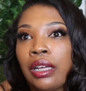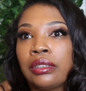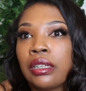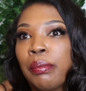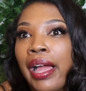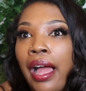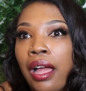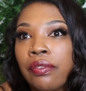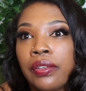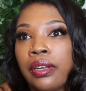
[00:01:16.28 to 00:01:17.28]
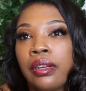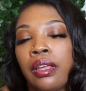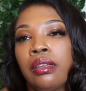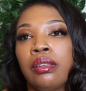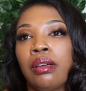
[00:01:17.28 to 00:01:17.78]
took a bath
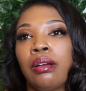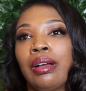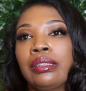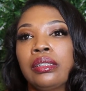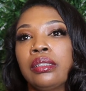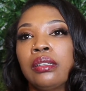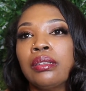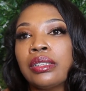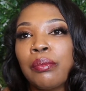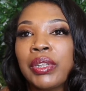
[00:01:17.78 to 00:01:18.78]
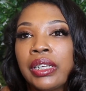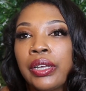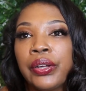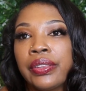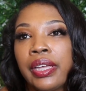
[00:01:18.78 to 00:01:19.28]
and I did a little something
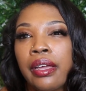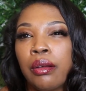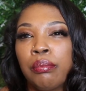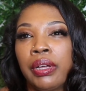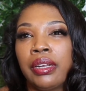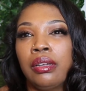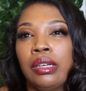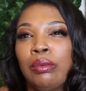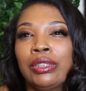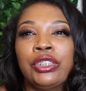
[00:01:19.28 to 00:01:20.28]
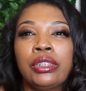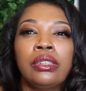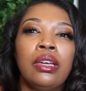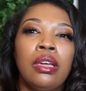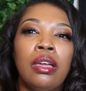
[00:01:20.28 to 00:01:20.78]
here and there, but it was
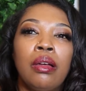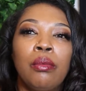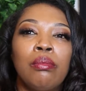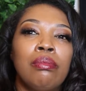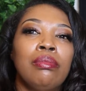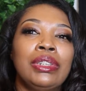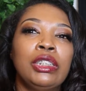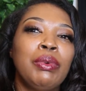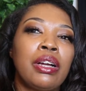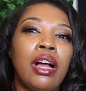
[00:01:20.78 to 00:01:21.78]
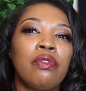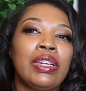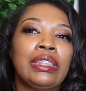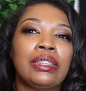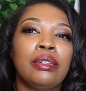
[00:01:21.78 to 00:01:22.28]
just my
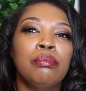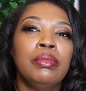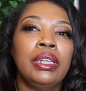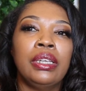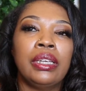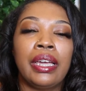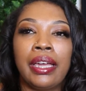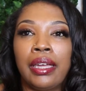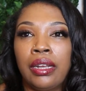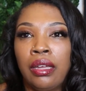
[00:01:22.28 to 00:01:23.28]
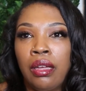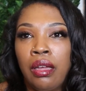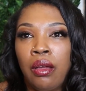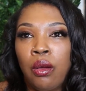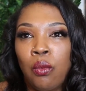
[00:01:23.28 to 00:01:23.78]
confidence in me and
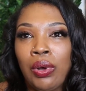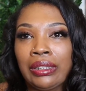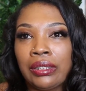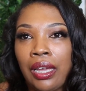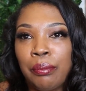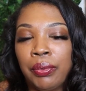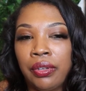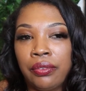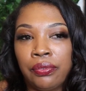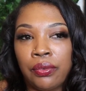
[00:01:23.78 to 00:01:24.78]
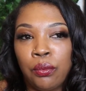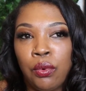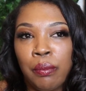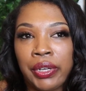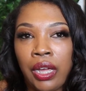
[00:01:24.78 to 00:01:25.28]
what type of
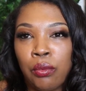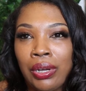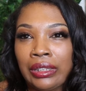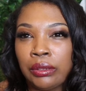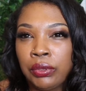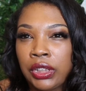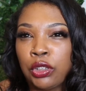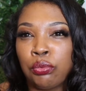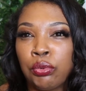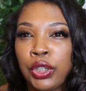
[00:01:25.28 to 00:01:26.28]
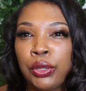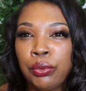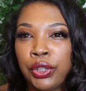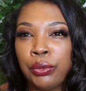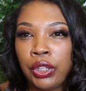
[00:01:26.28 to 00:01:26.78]
woman I was. It was just really,
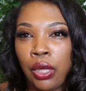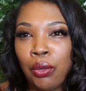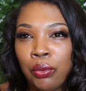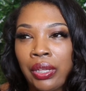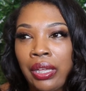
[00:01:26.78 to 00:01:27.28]
really low.